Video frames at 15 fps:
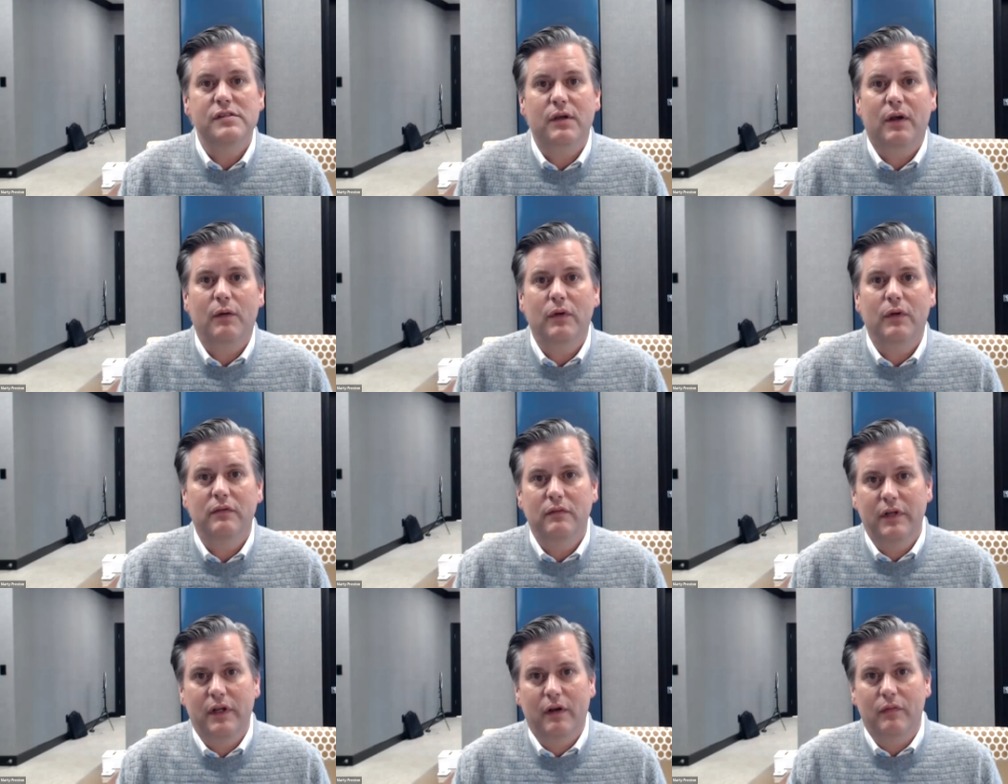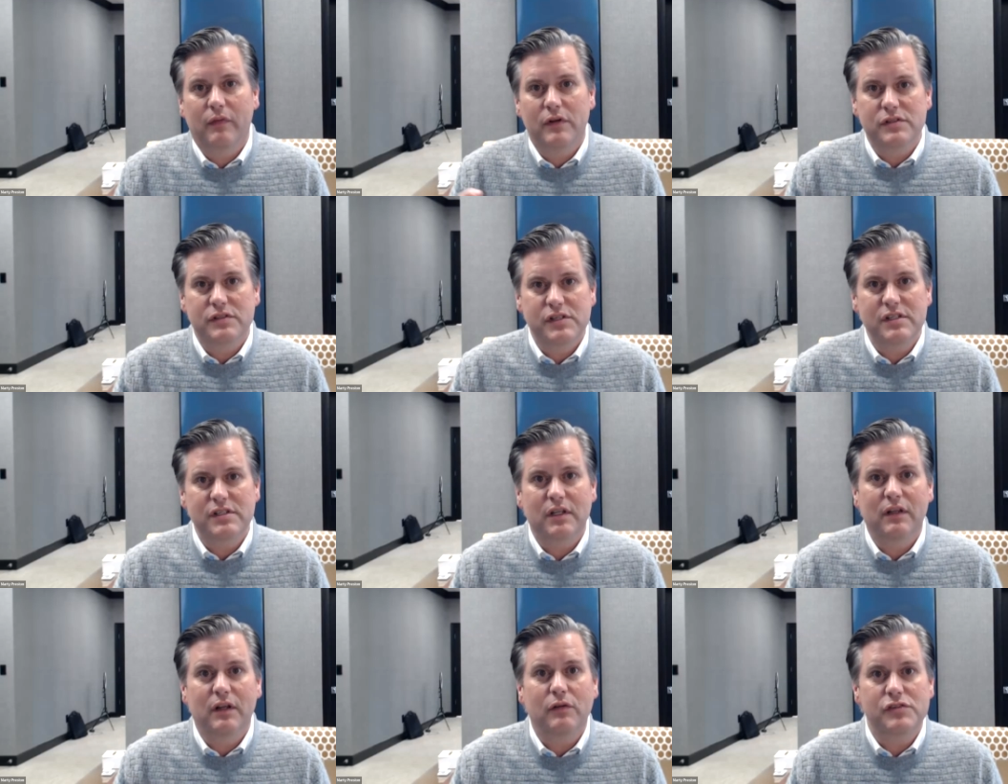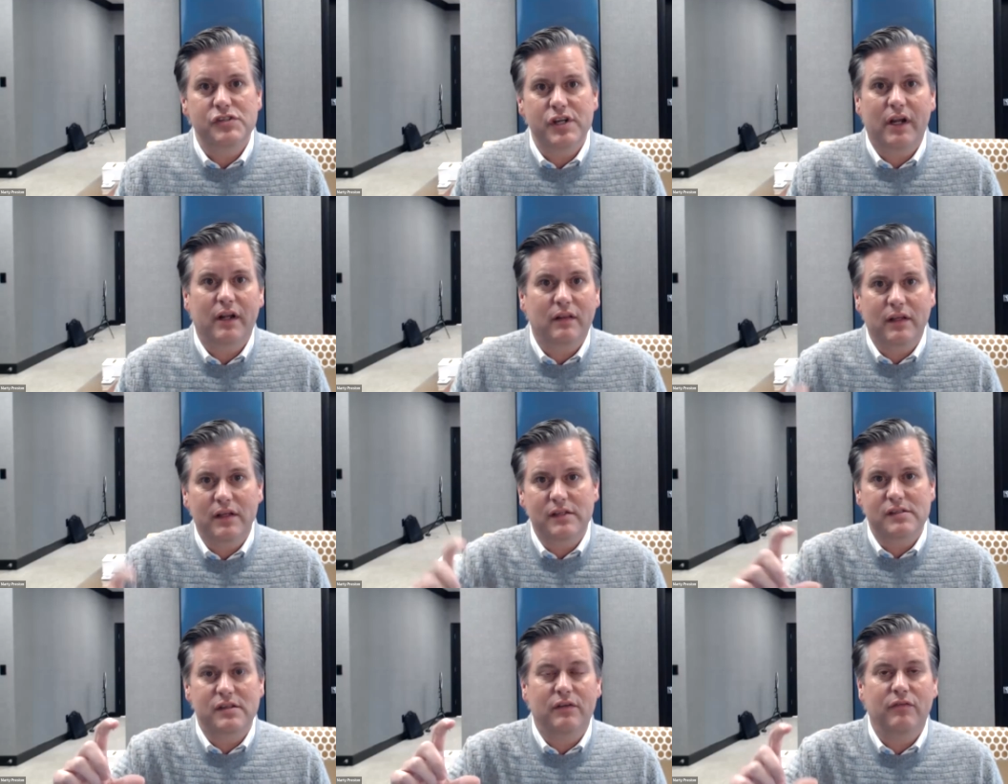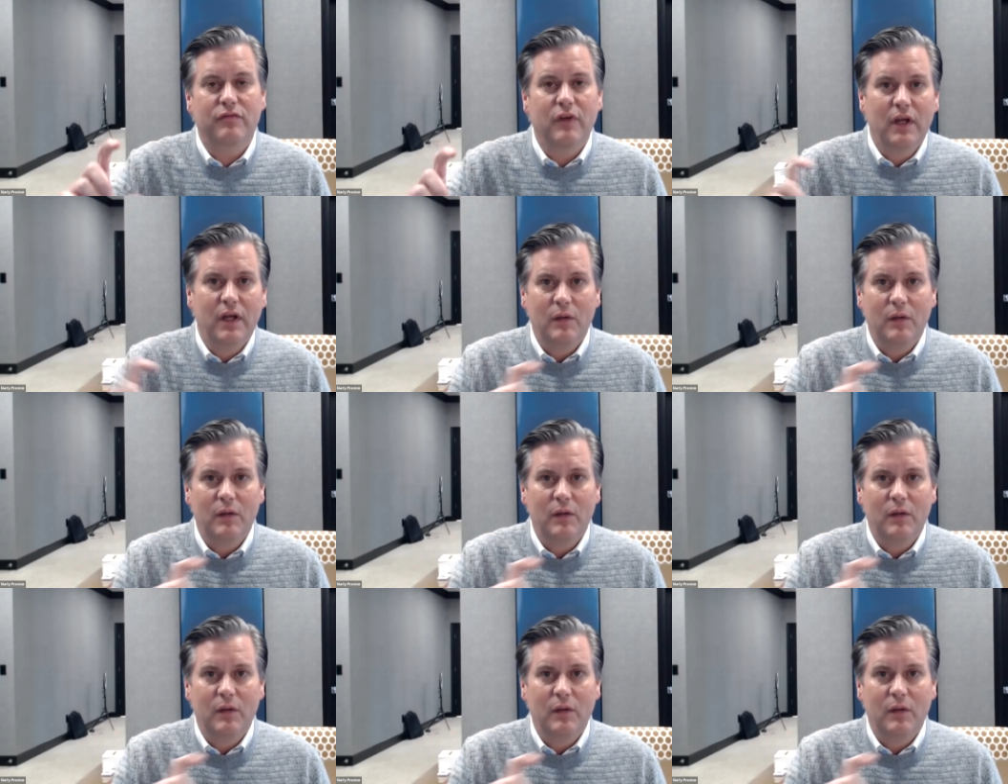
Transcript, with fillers: So I would, you know, there's just a little checklist of